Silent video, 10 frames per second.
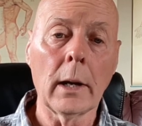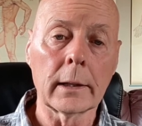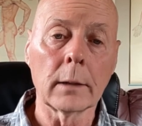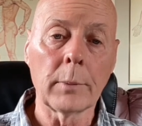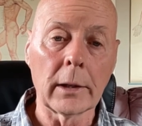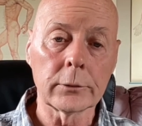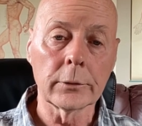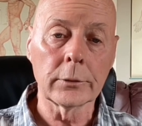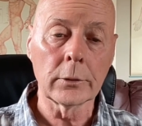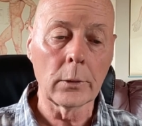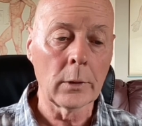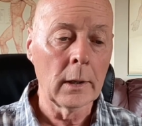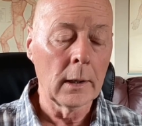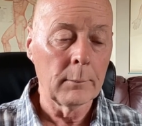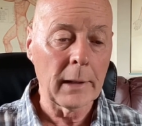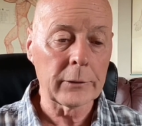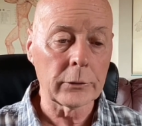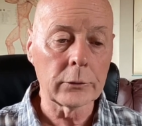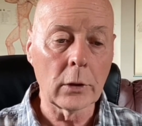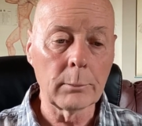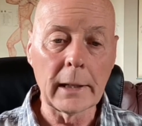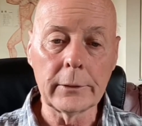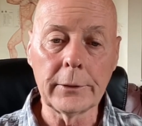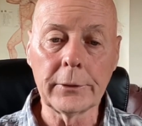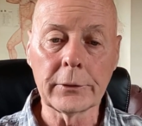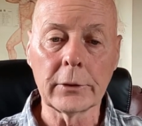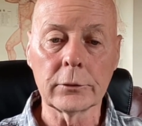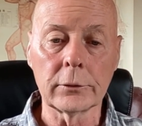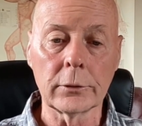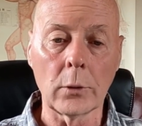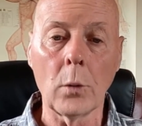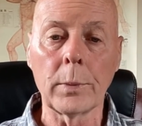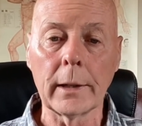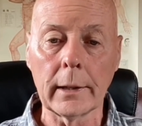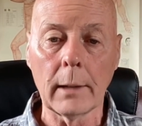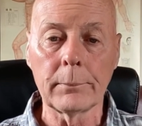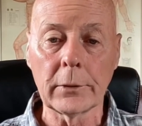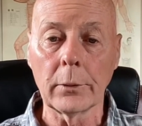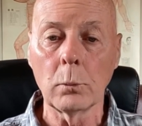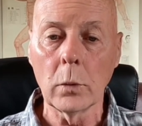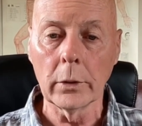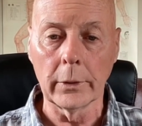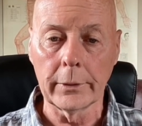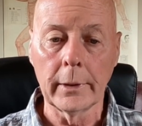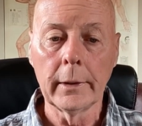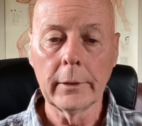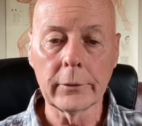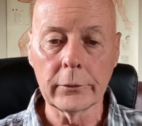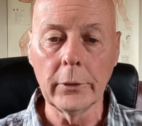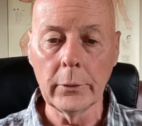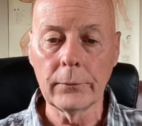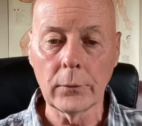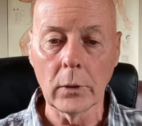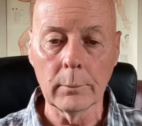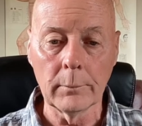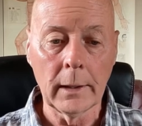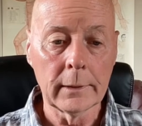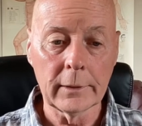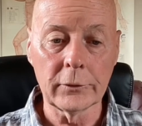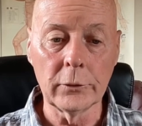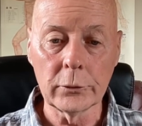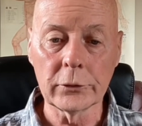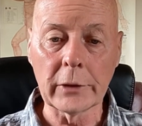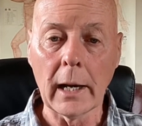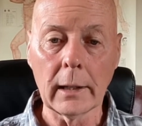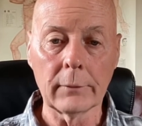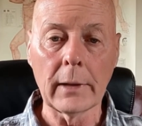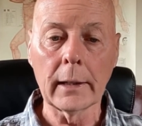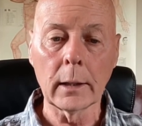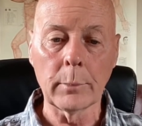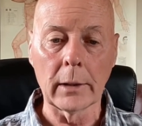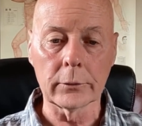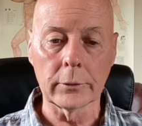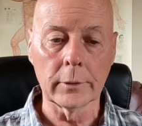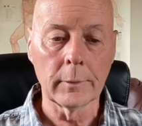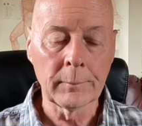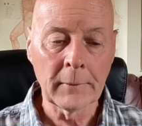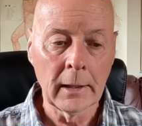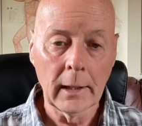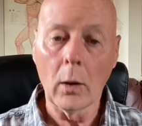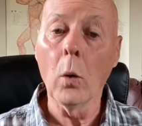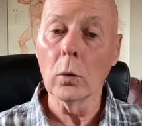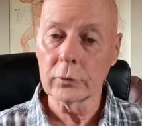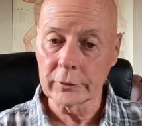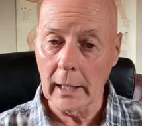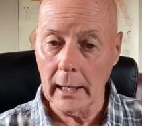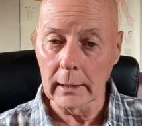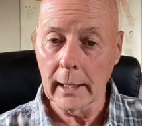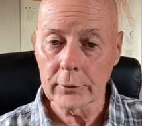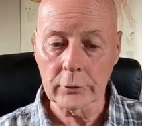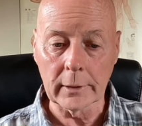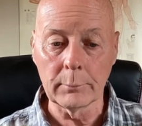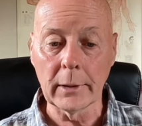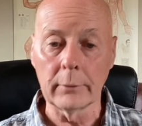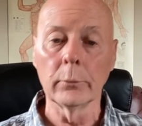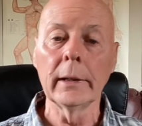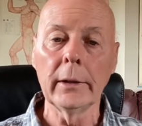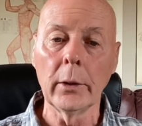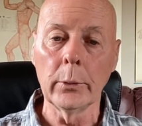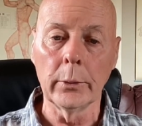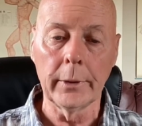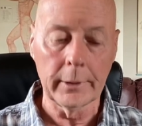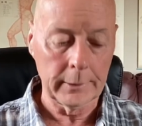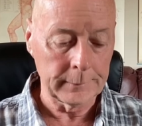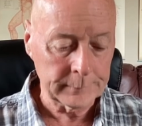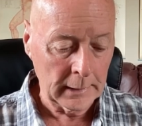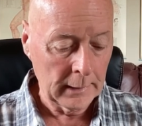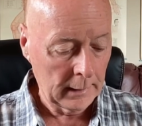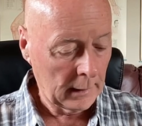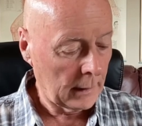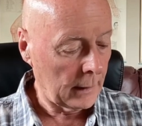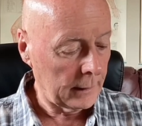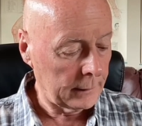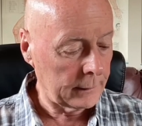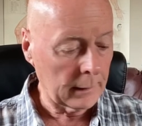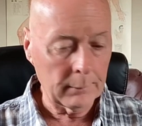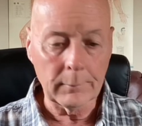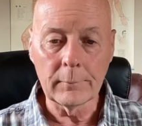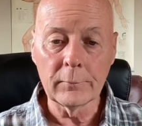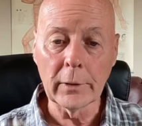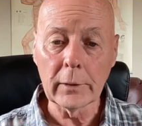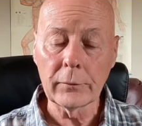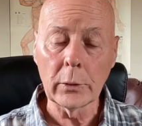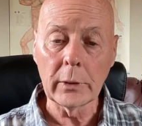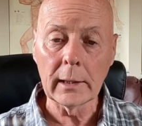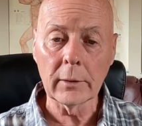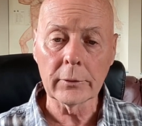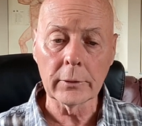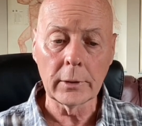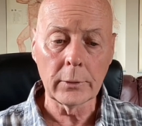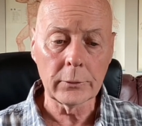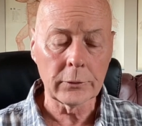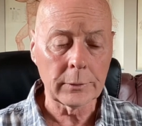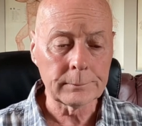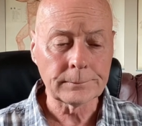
acupuncture, so Master Tong made the decision to open it up to the world, this new form, this new style of acupuncture. Old style, actually, but renewed. And very few needles are used,